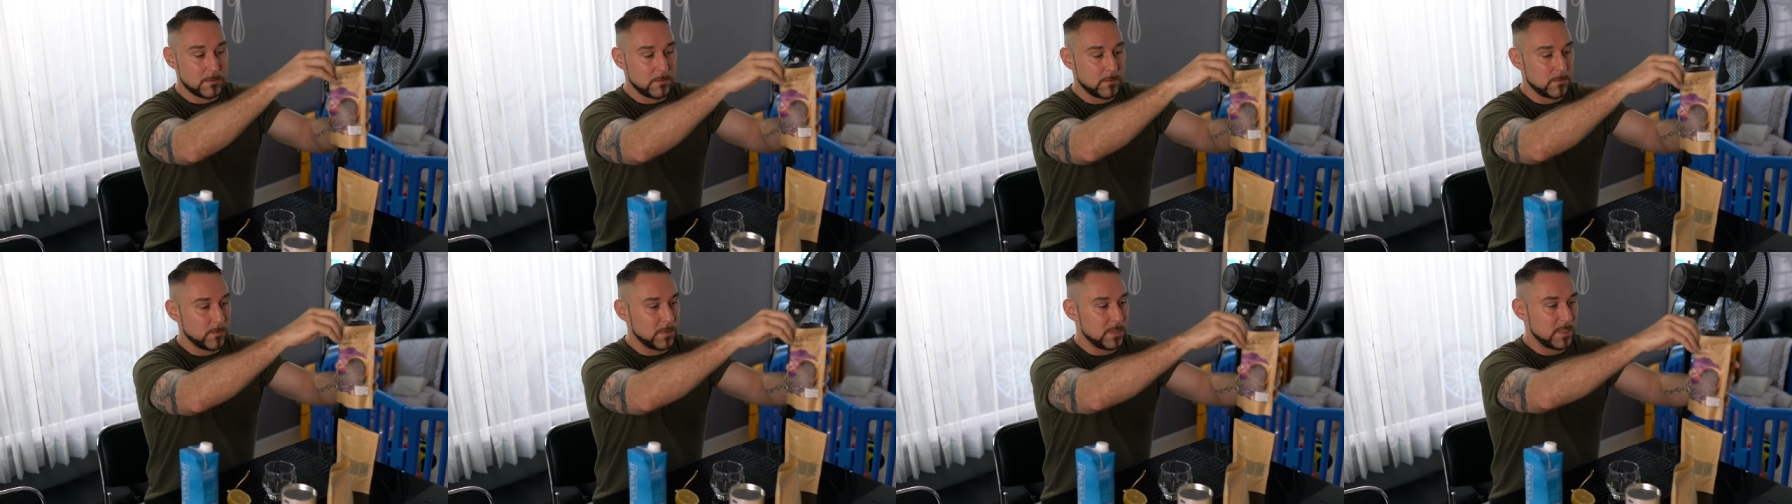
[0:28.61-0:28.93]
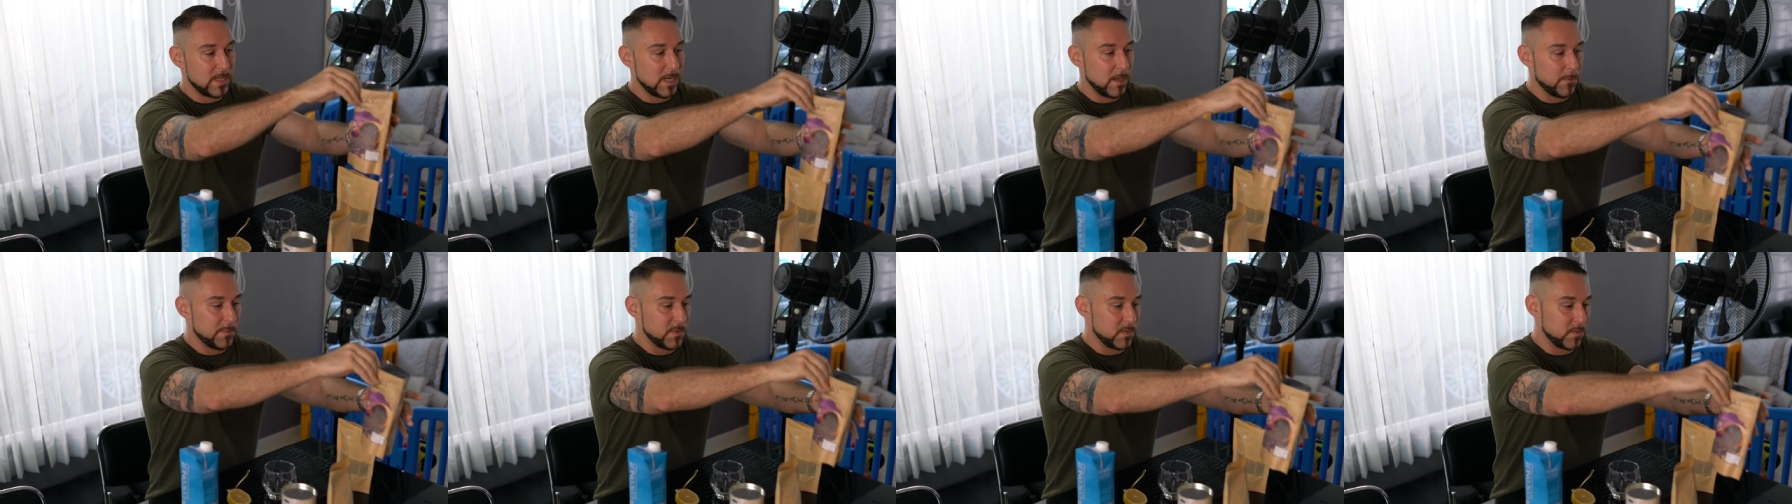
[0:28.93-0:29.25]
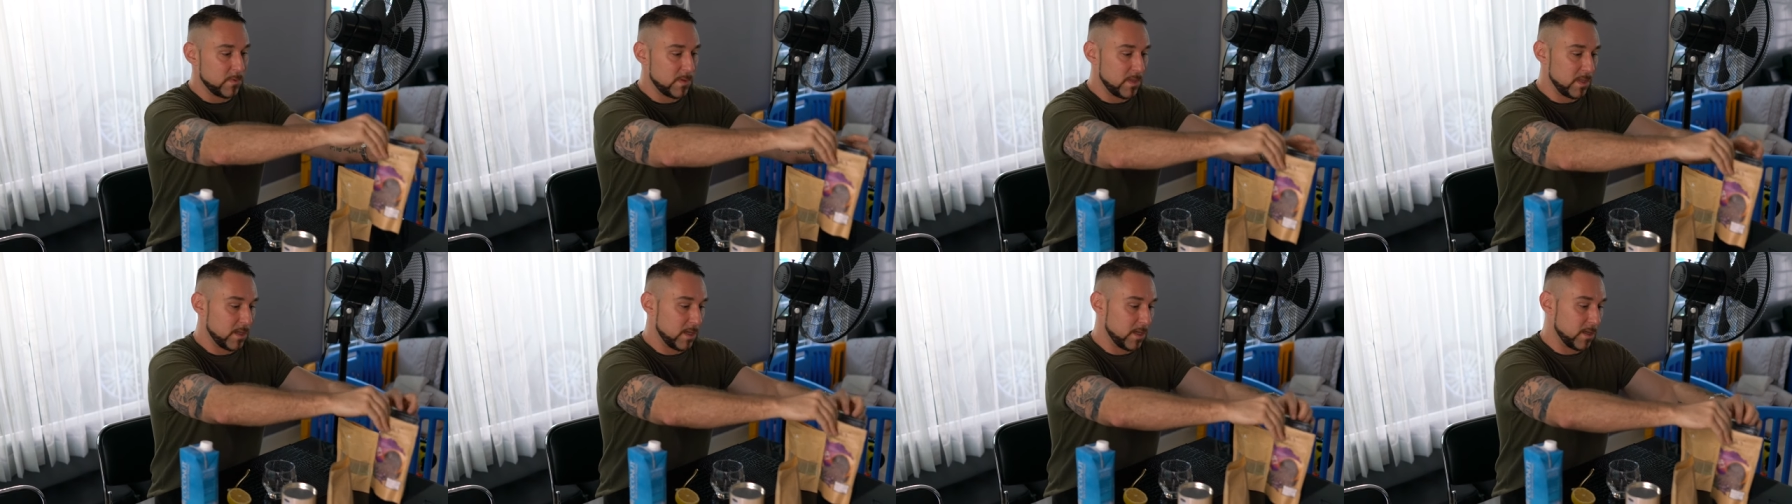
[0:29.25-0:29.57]
which helps
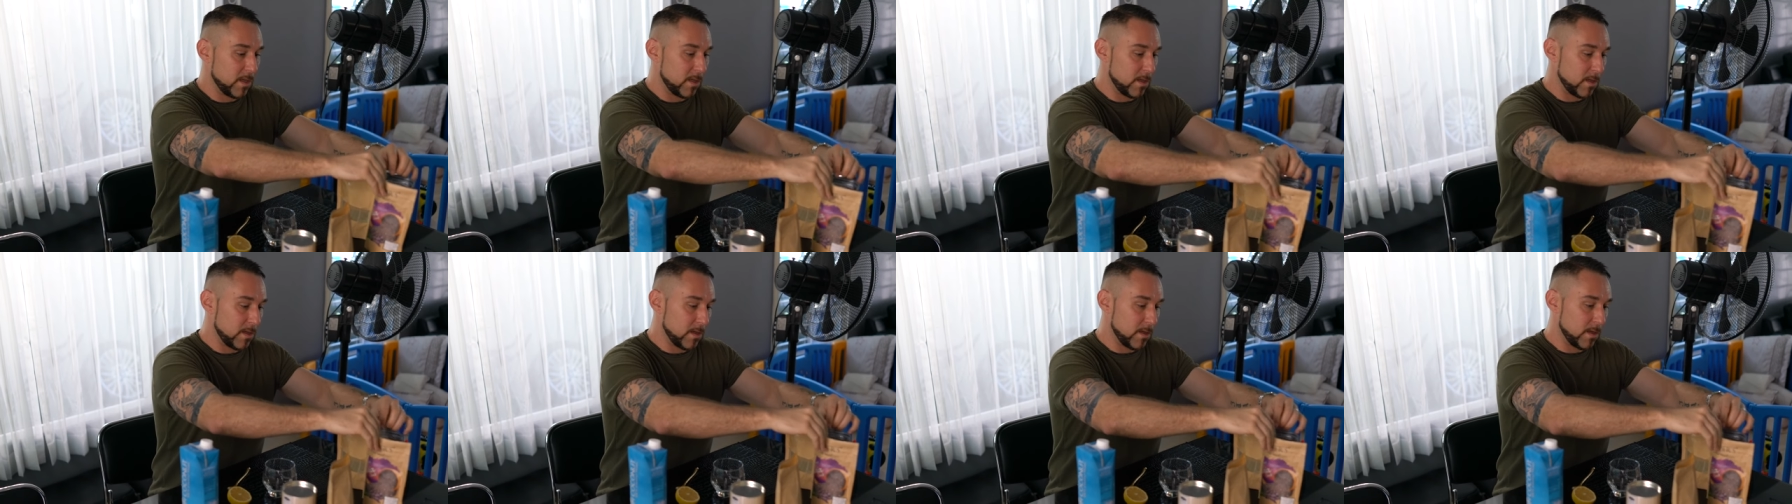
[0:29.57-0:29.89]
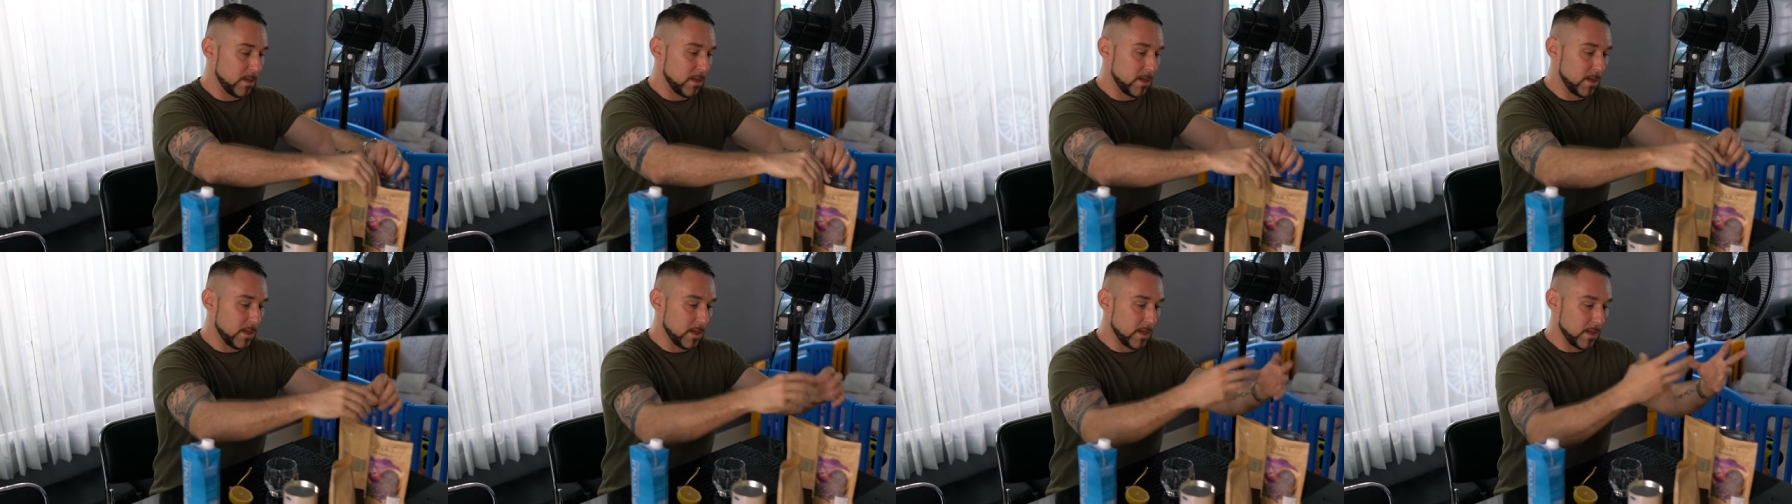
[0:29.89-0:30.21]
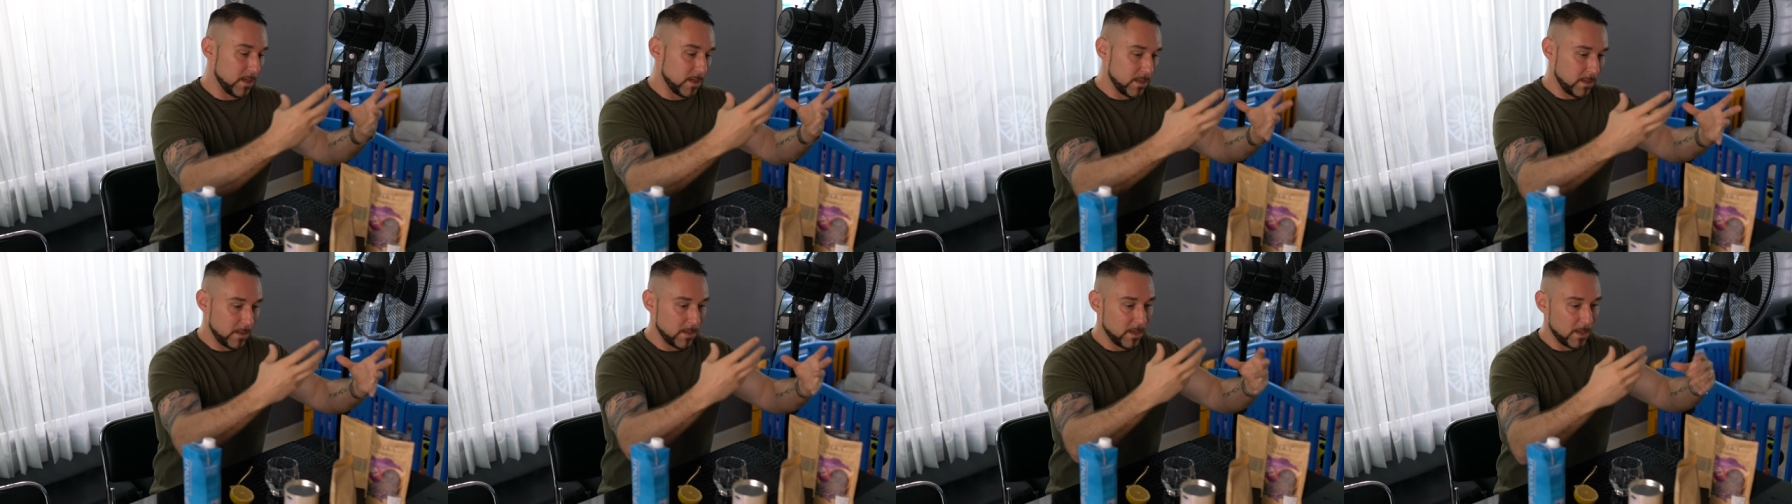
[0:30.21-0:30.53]
with the
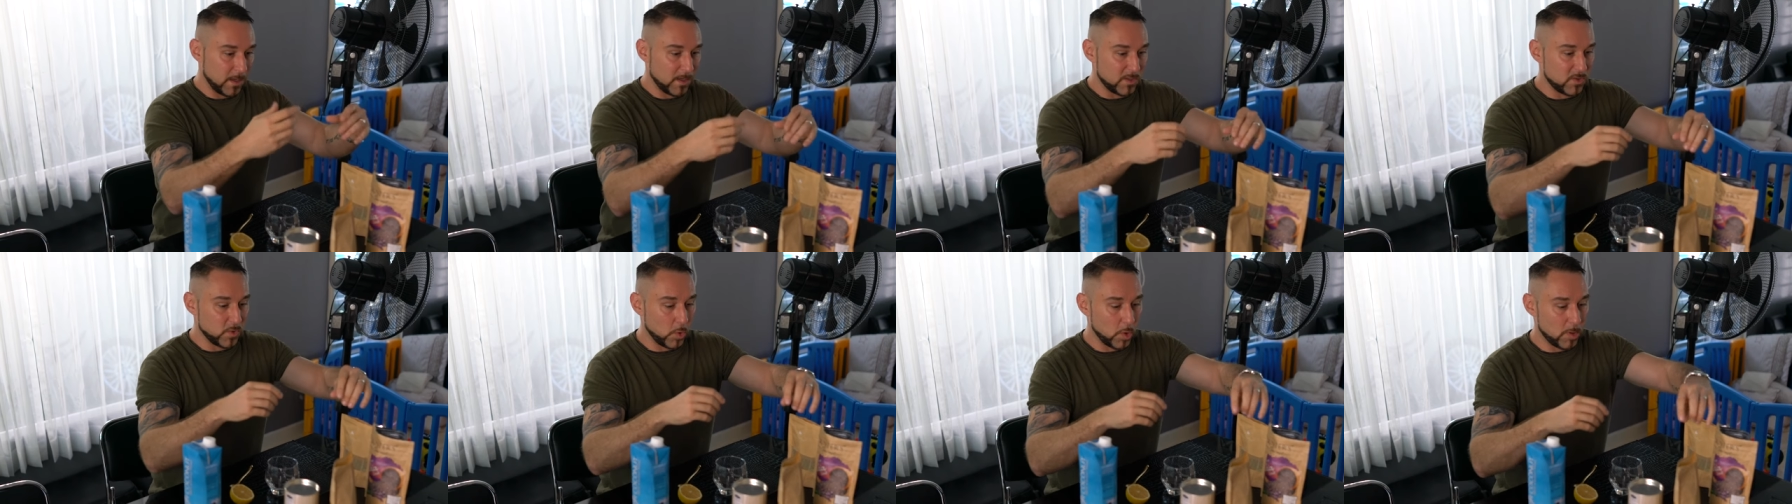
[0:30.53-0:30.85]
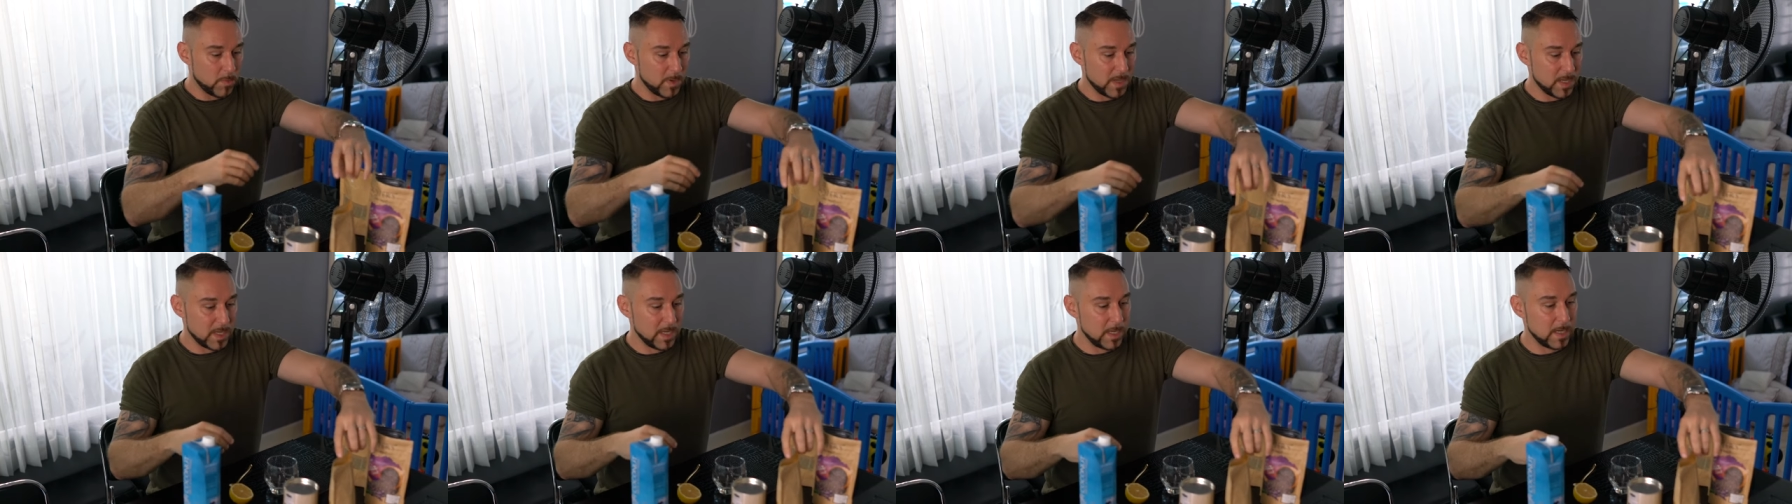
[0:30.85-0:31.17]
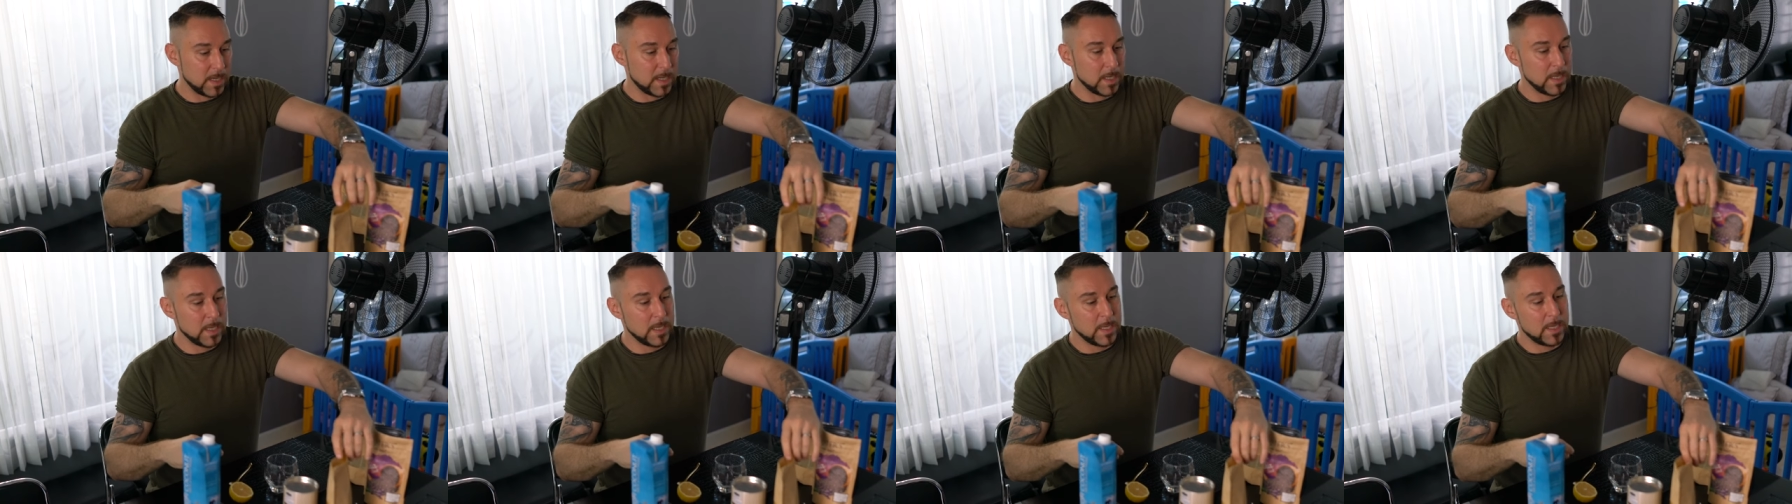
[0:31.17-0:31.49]
absorbing
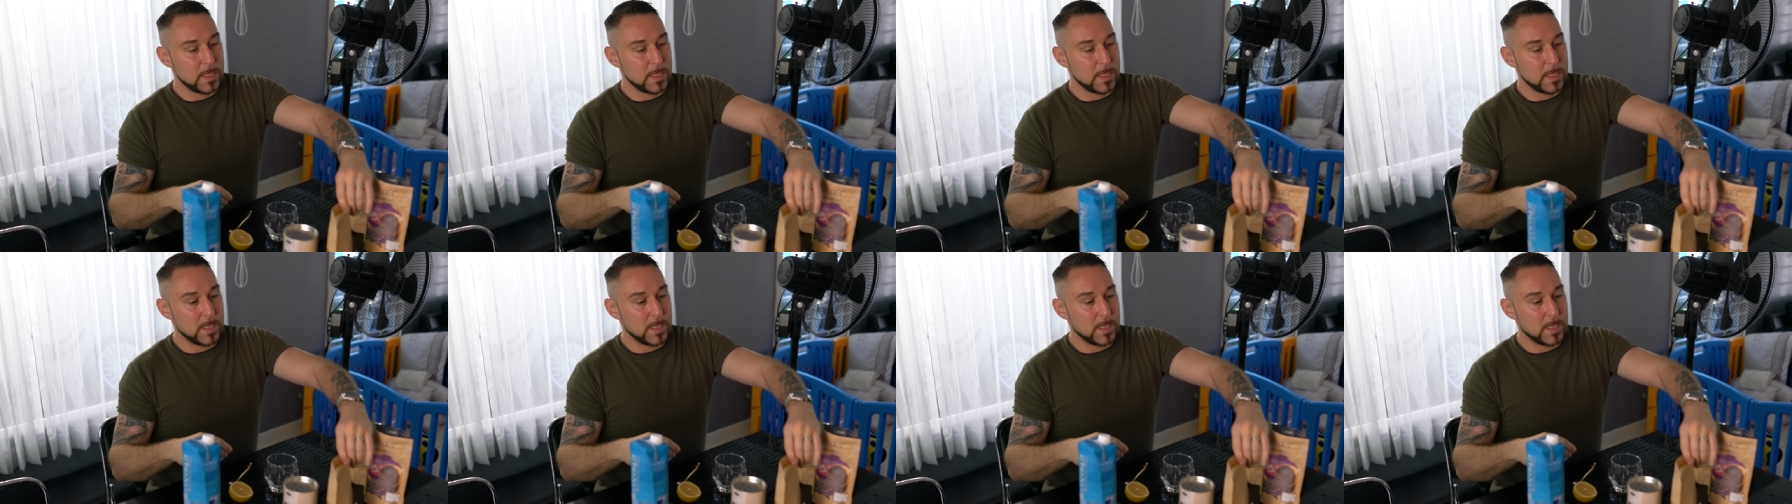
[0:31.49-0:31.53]
it.